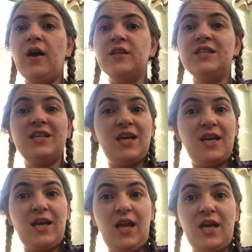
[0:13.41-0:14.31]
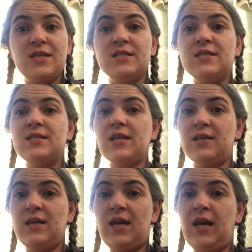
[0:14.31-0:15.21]
Today is
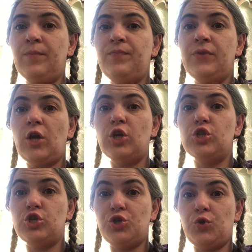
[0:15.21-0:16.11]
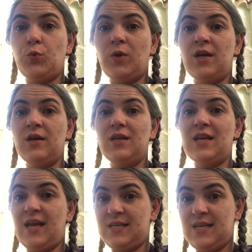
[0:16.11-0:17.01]
Sunday, June
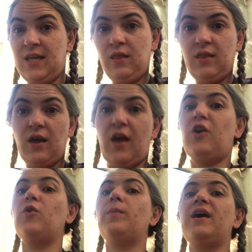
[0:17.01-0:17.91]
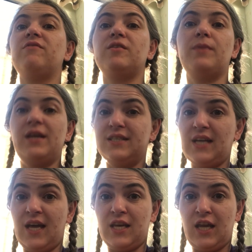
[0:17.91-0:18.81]
19th. I hope everybody's
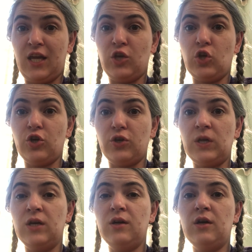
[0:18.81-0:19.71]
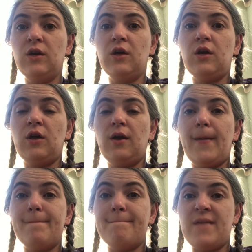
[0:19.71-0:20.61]
had a good
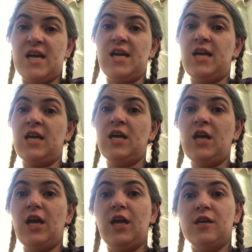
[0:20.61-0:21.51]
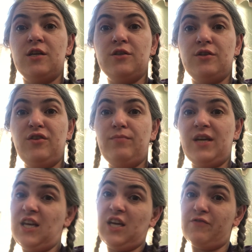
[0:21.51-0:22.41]
May and
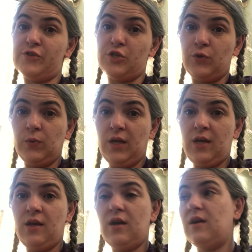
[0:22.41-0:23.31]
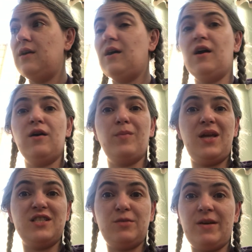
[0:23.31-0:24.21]
beginning of June.
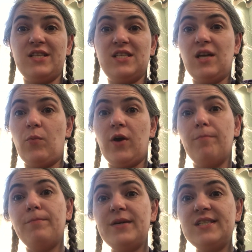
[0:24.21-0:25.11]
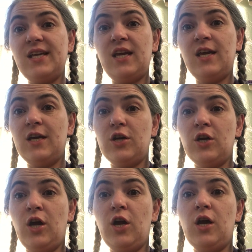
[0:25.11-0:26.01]
It's been somewhat busy here,